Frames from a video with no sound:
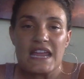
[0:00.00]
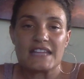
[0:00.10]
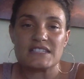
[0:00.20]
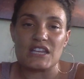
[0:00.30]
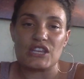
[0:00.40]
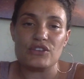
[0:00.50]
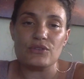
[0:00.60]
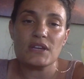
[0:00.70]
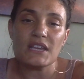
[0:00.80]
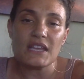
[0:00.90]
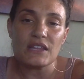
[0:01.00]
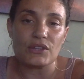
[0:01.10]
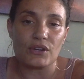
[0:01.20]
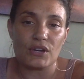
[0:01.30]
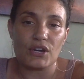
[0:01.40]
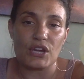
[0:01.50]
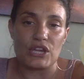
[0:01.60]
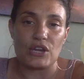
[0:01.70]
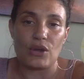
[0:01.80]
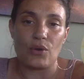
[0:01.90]
It's like you can either,
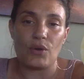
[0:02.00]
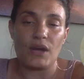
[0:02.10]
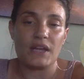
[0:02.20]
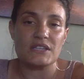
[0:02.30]
you know,